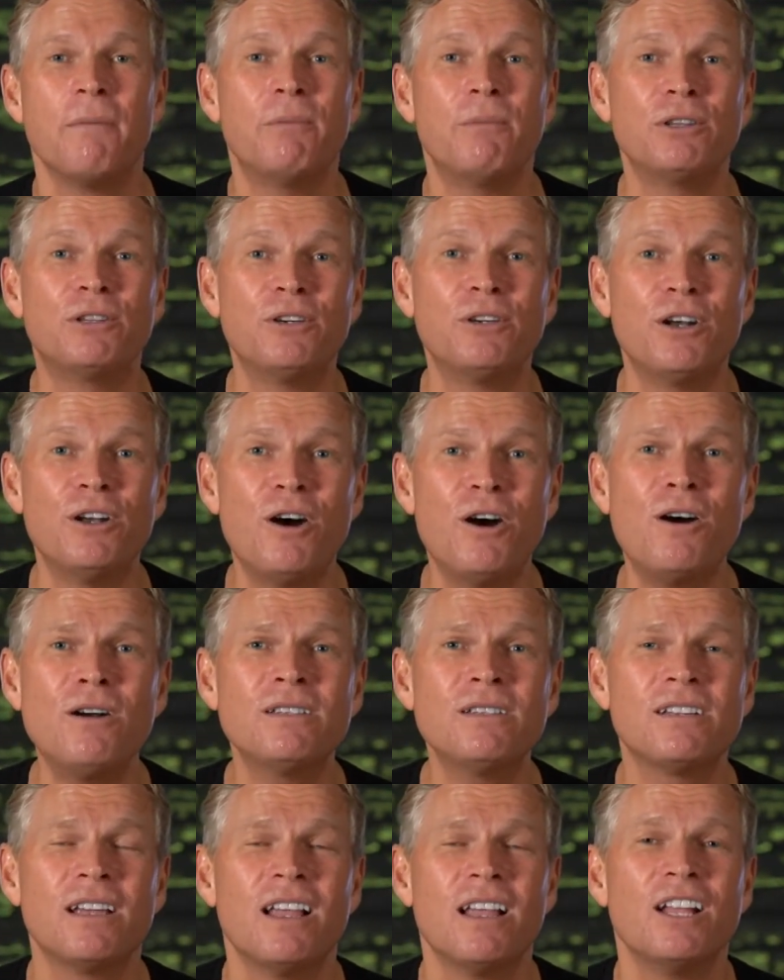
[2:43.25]
But the
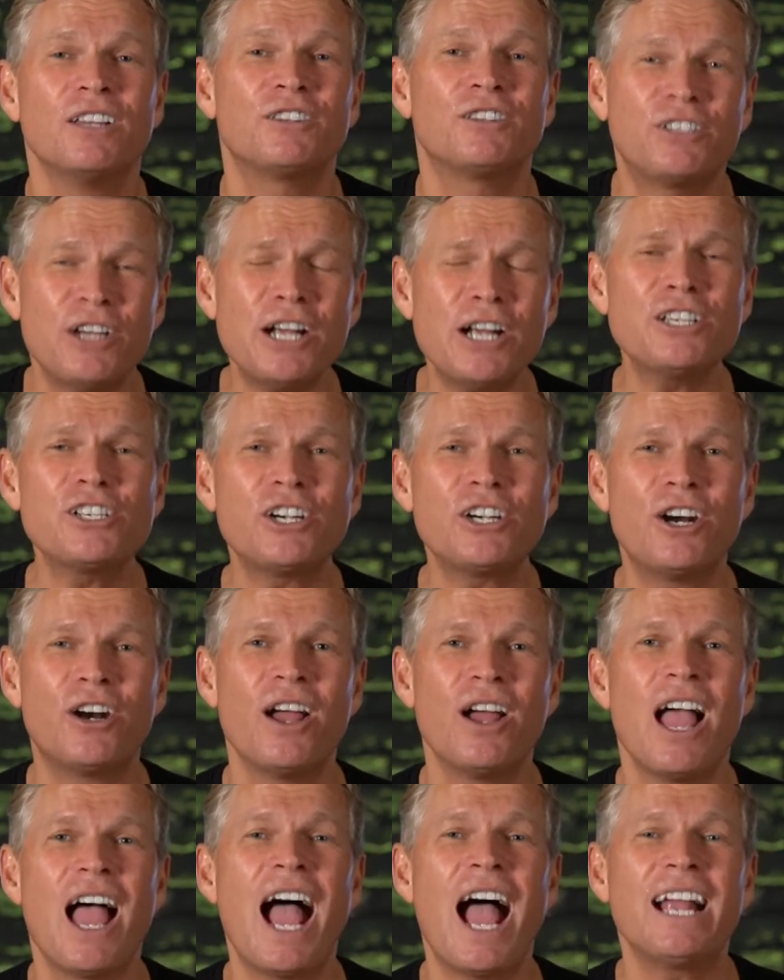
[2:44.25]
Lord touch
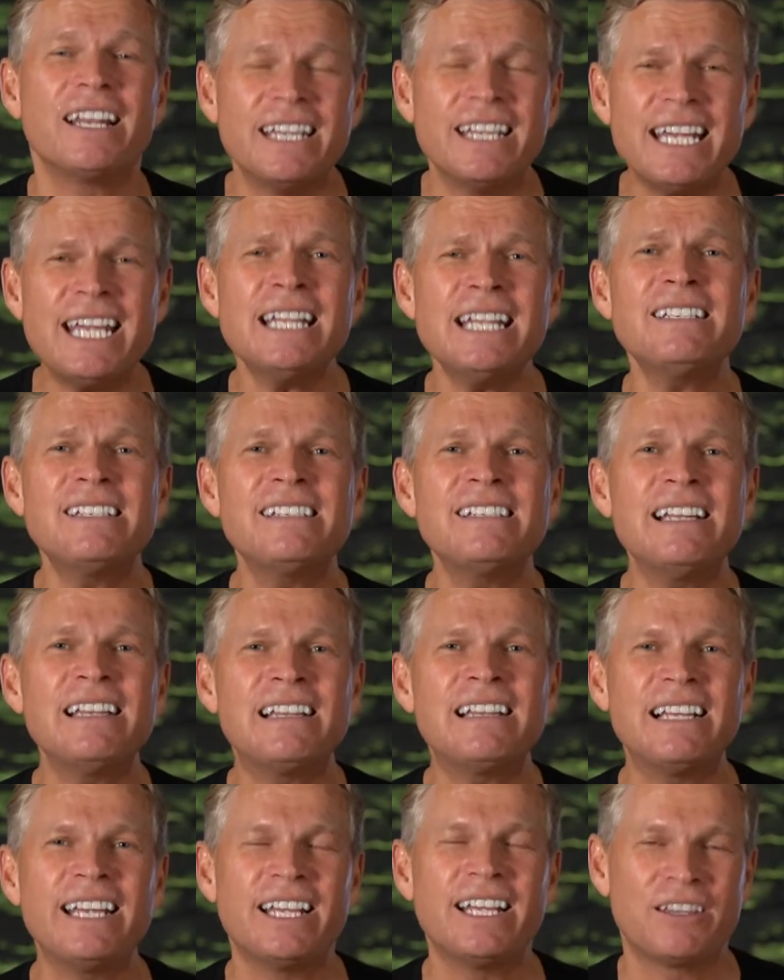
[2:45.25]
her, and
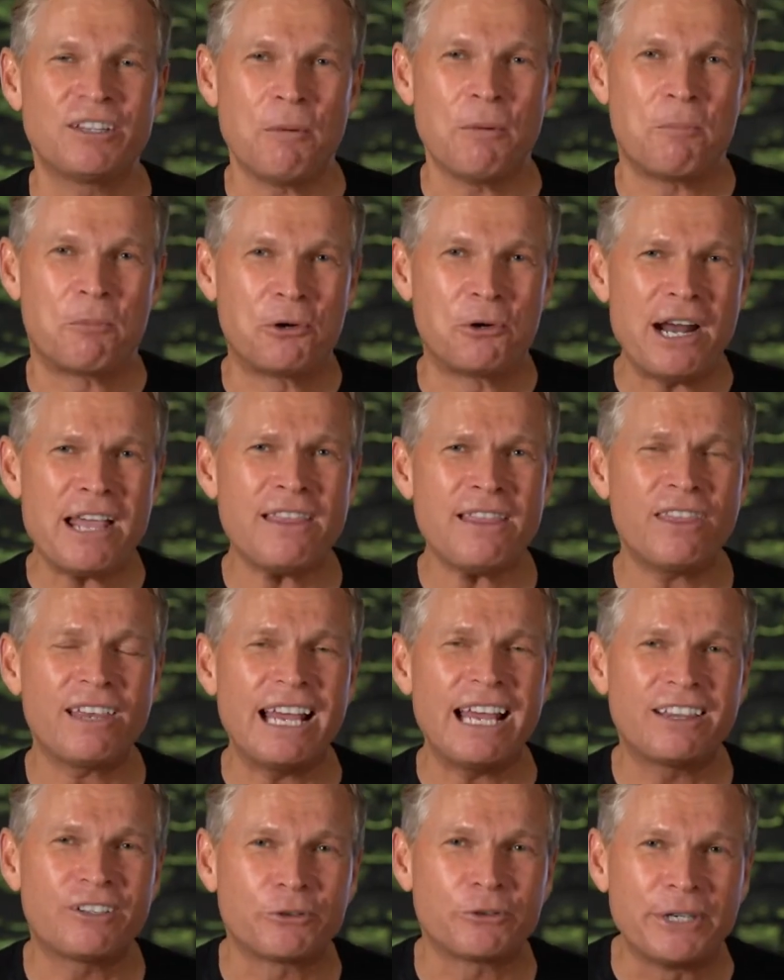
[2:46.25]
instantly the breath
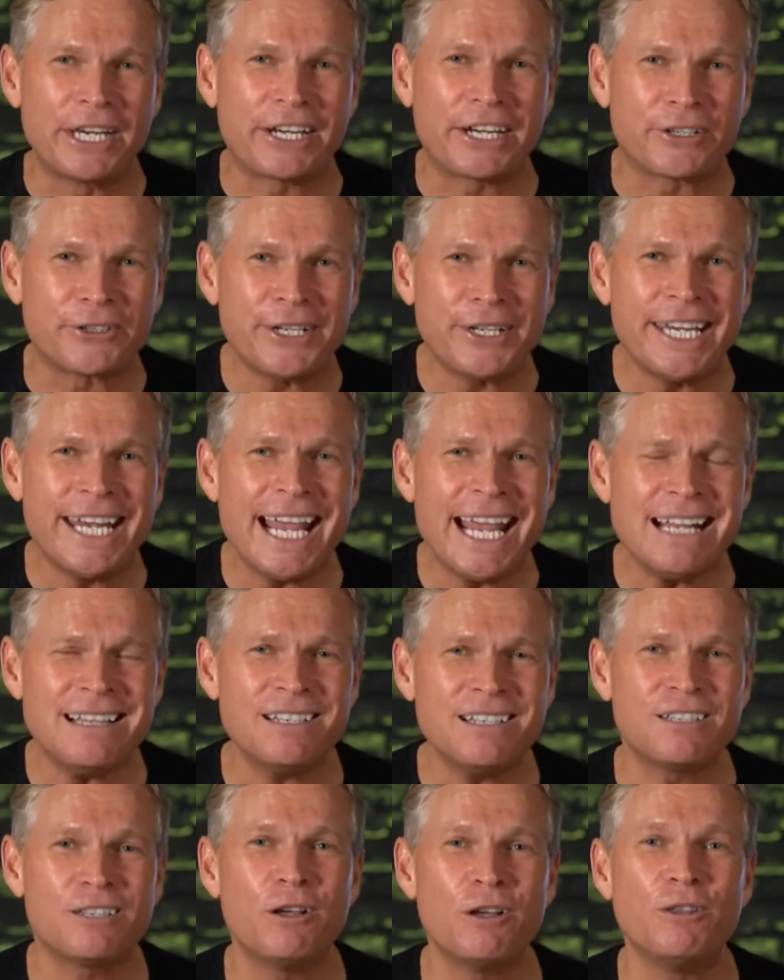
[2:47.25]
gets
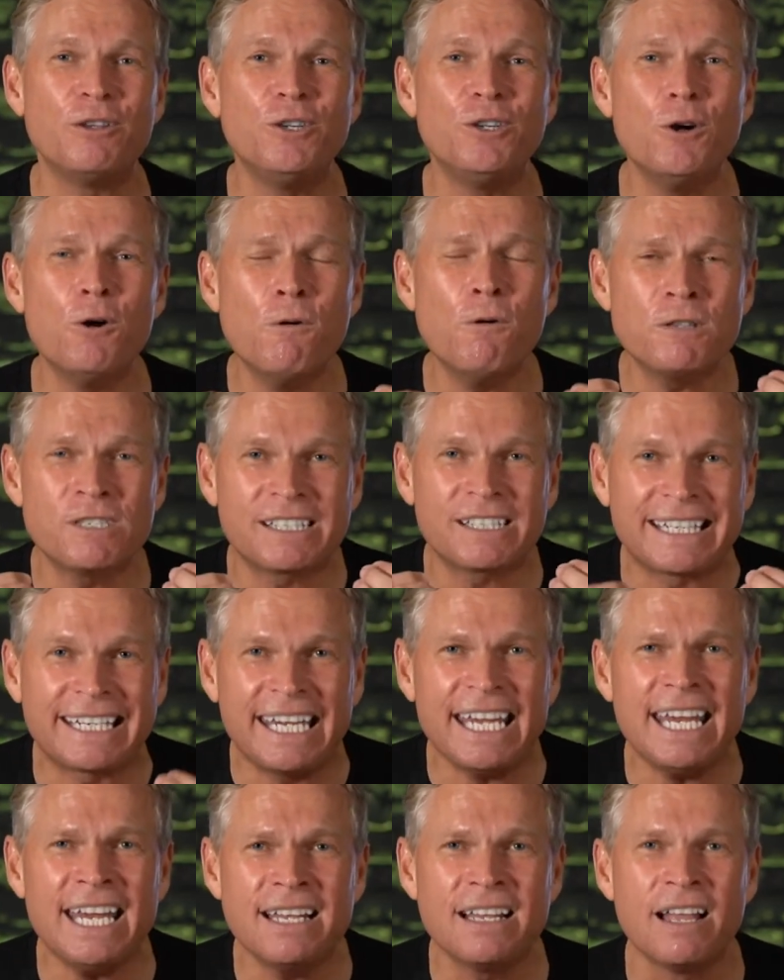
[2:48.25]
recreated, the new
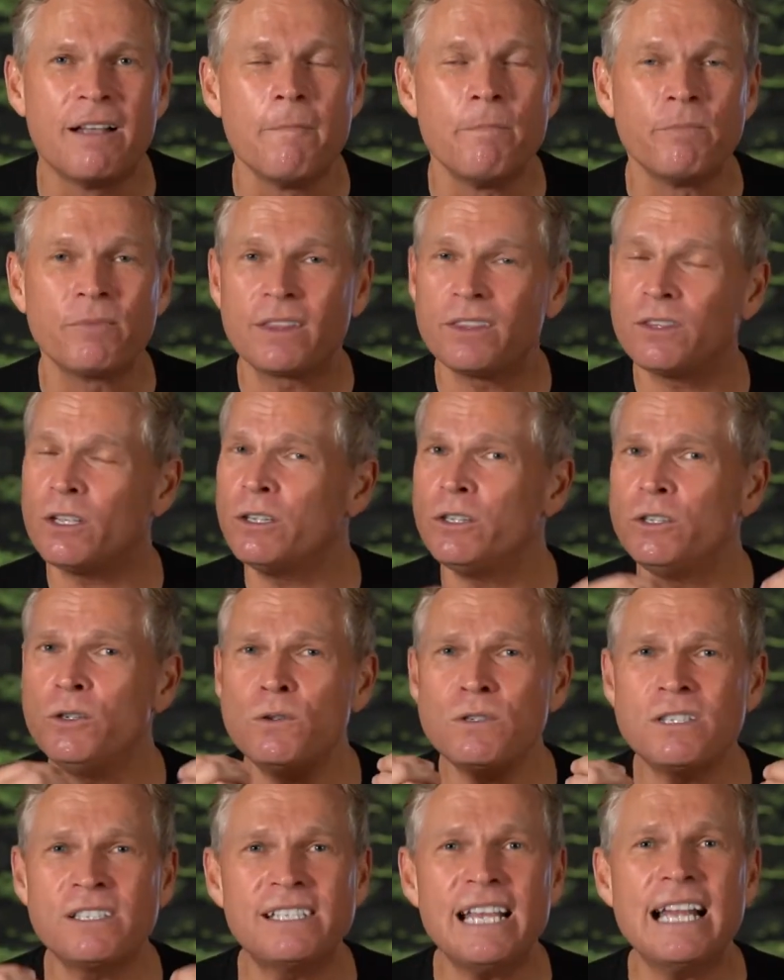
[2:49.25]
skin, the
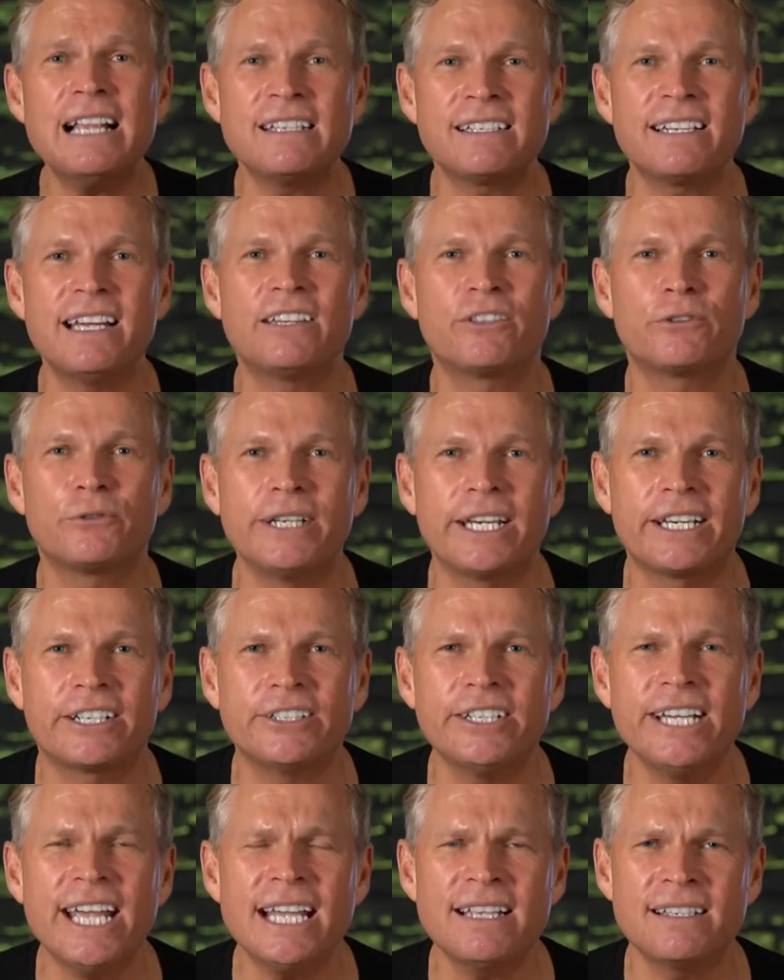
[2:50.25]
new cells get
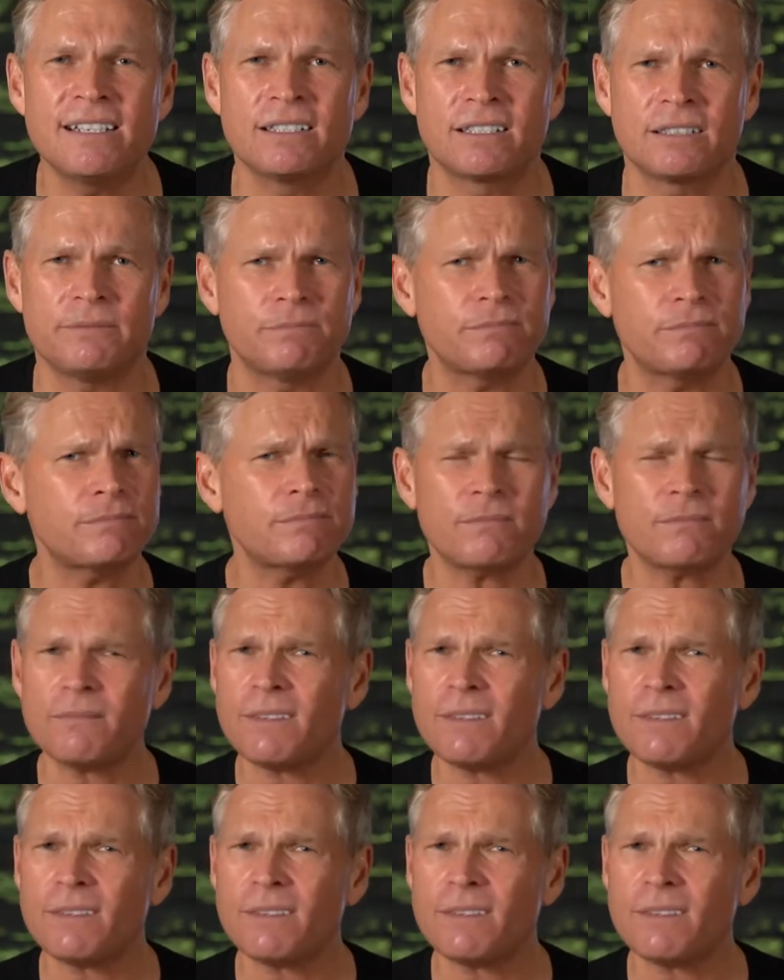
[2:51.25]
recreated.